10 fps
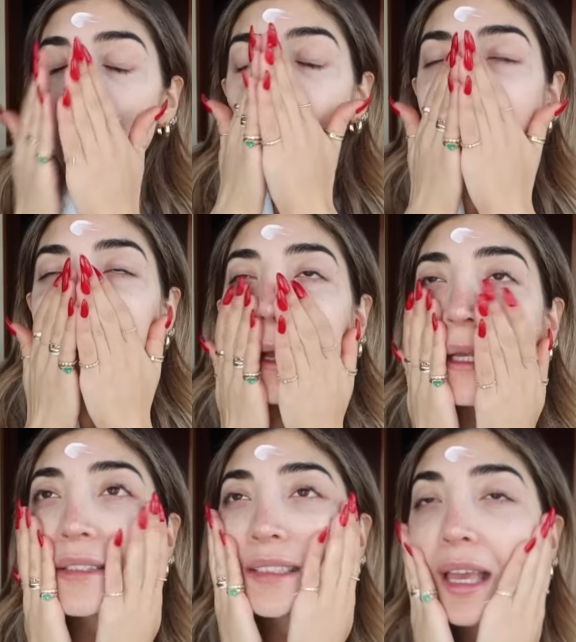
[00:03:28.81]
It's
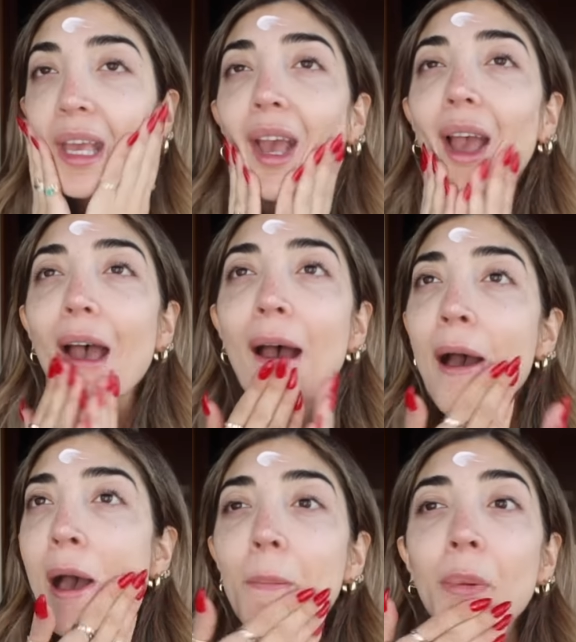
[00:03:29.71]
like skincare,
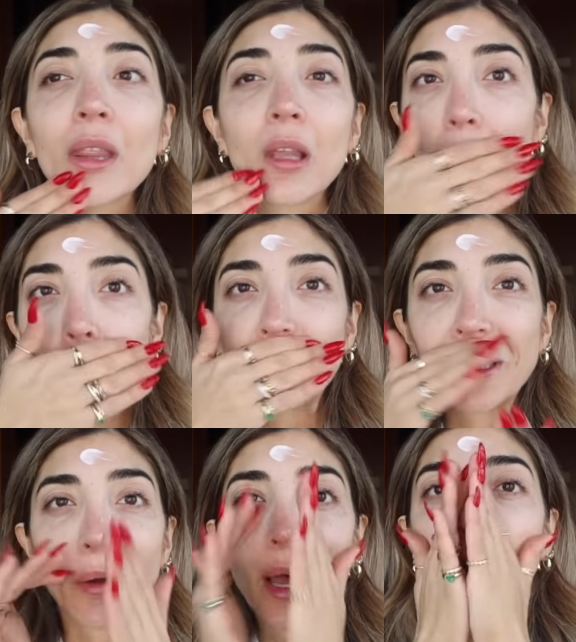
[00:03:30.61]
but that
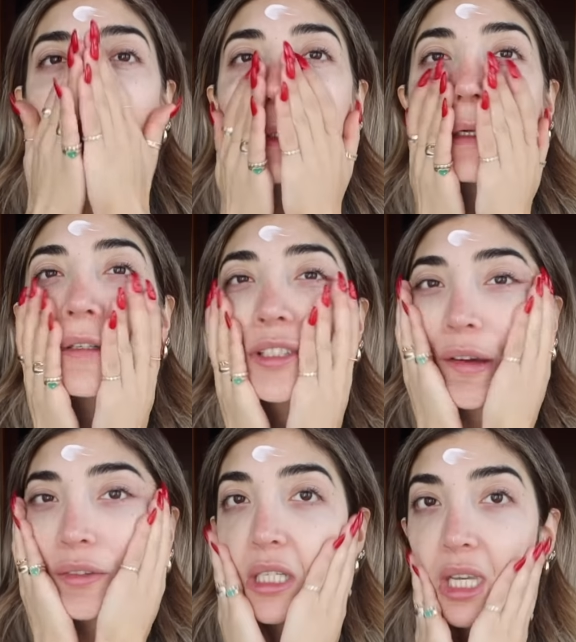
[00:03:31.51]
also helps the
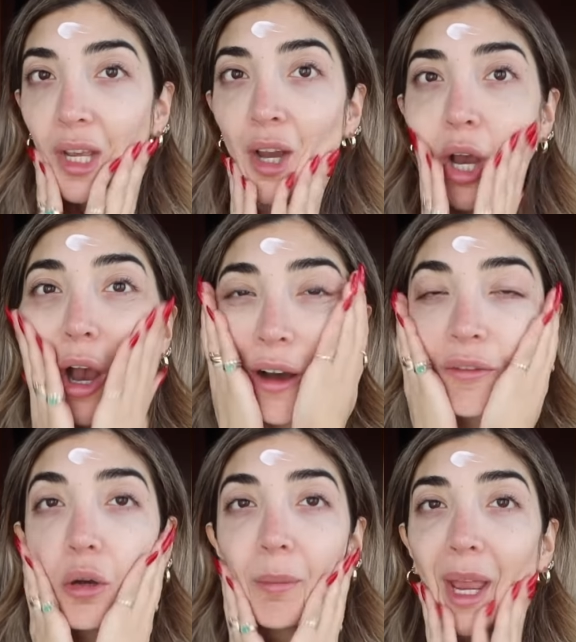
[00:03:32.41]
longevity of
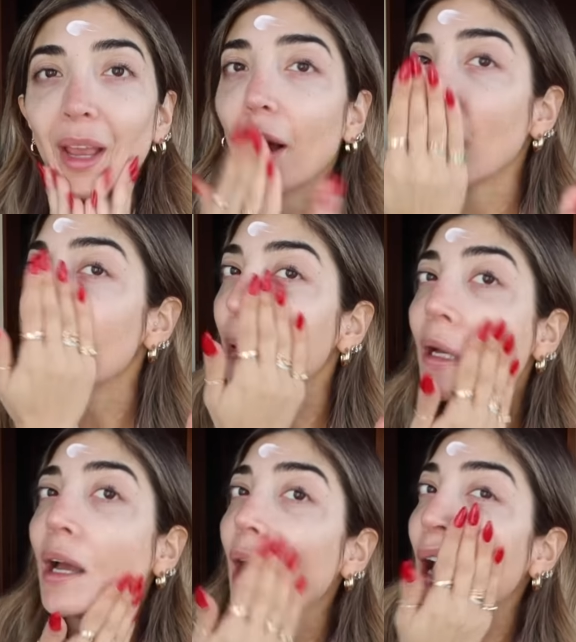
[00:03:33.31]
your makeup,
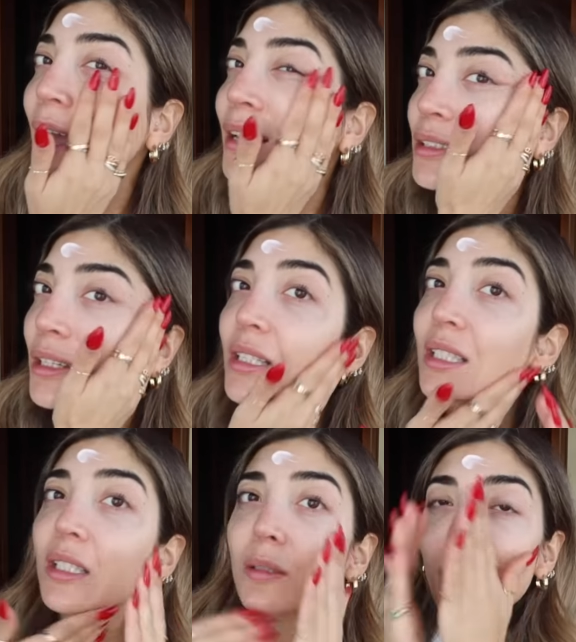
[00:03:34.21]
and
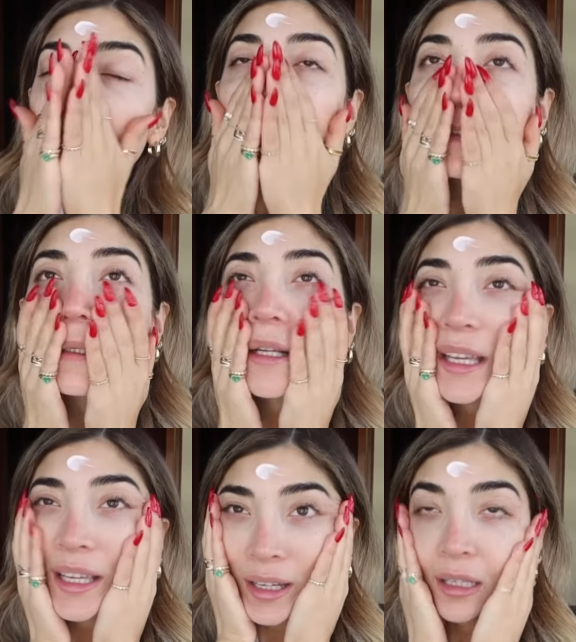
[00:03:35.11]

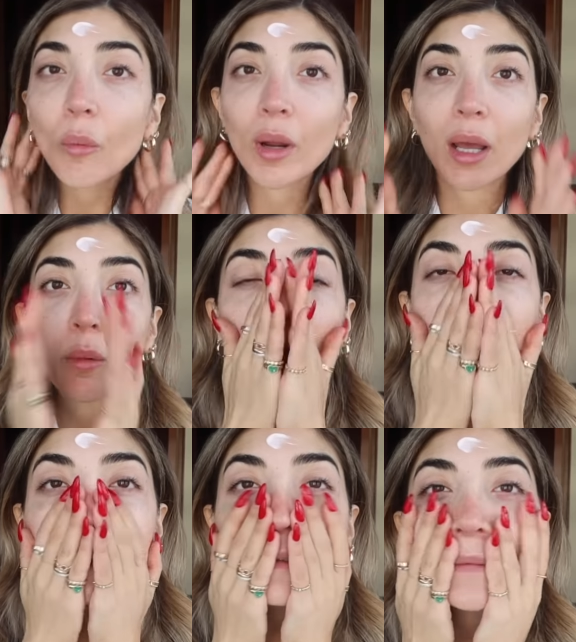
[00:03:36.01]
especially when I
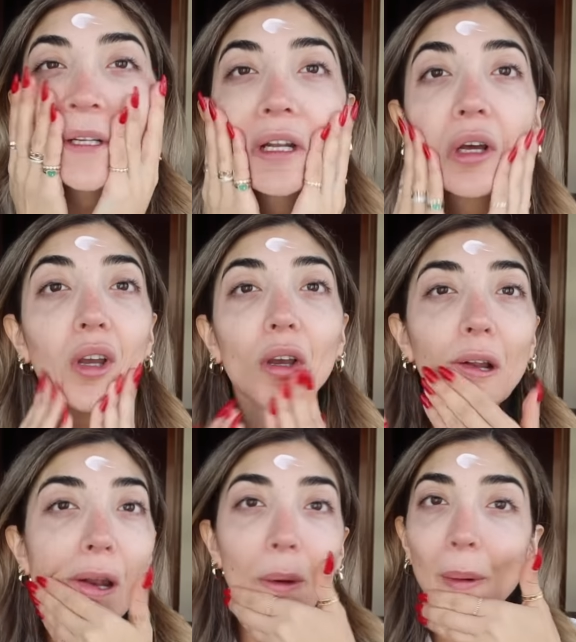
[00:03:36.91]
want to look
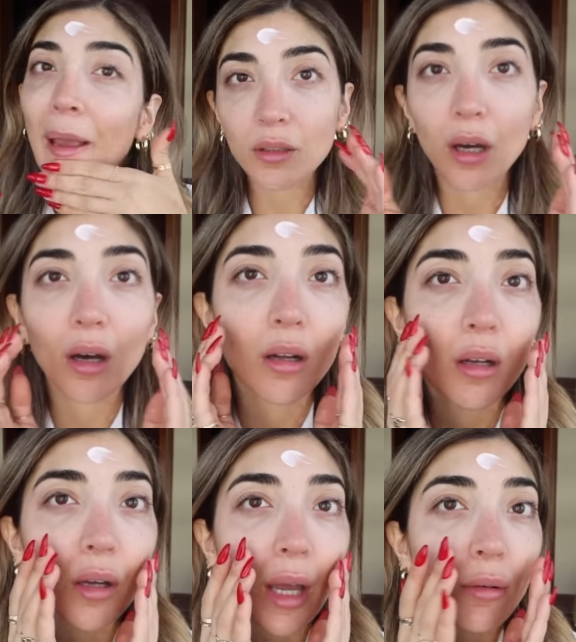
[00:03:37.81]
glowing. Oh,
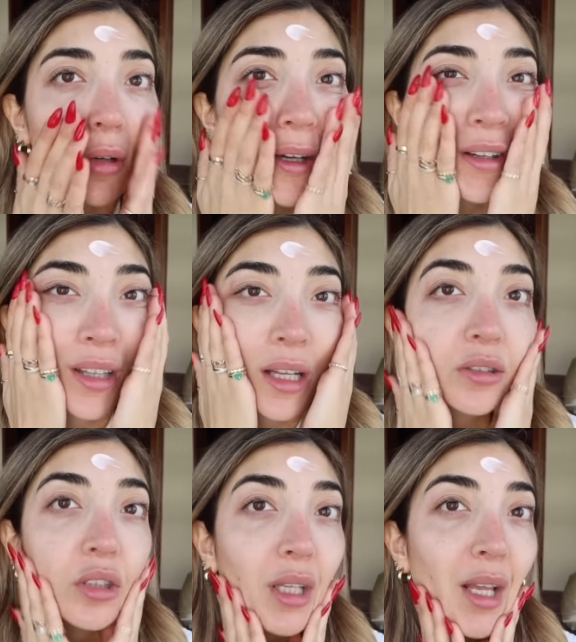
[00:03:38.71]
look how good.
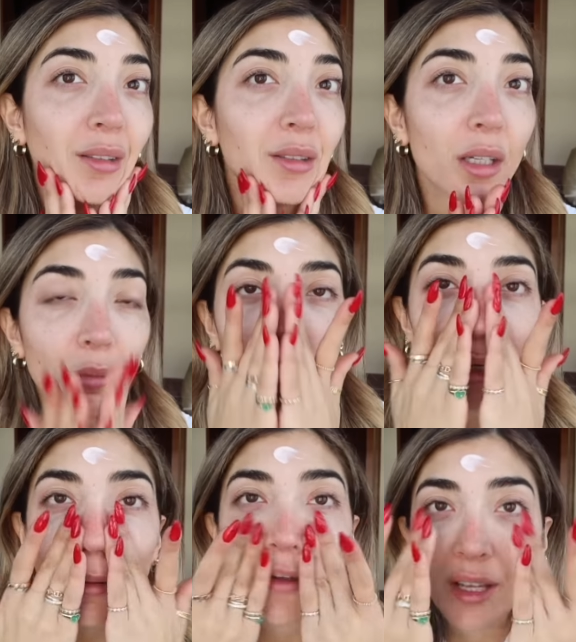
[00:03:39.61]
That's just instantly
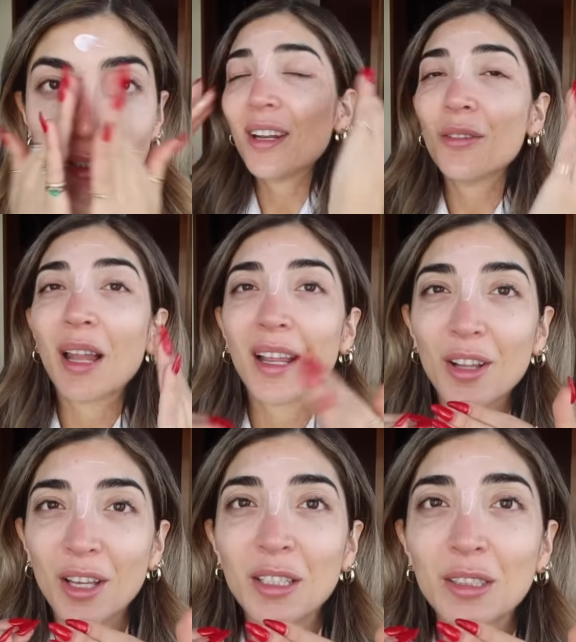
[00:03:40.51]
woken up my face. I don't like
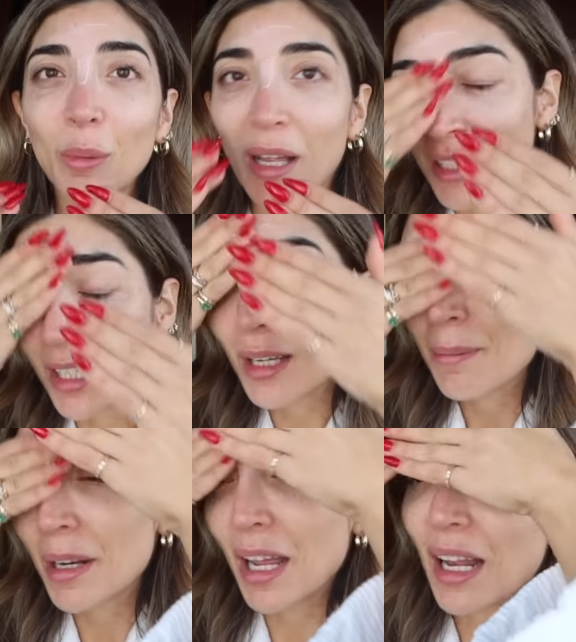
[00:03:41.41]
looking sweaty,
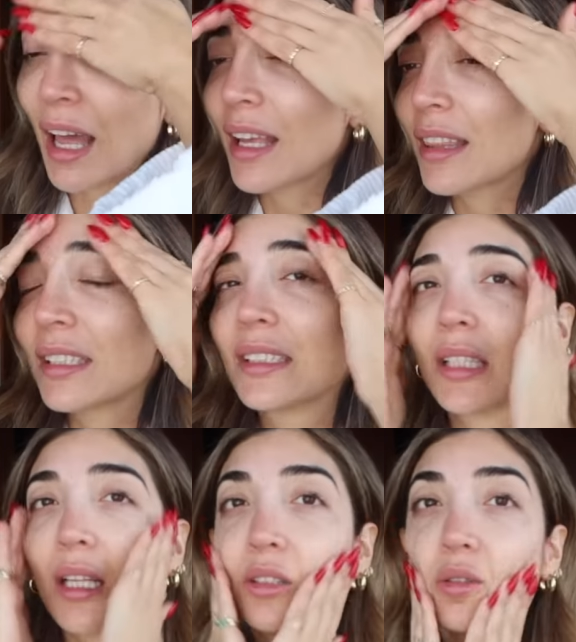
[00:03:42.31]
but I like the
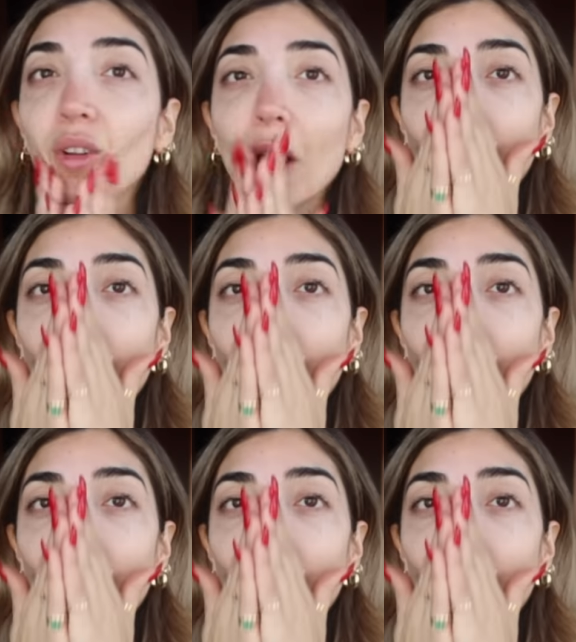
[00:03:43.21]
subtle glow.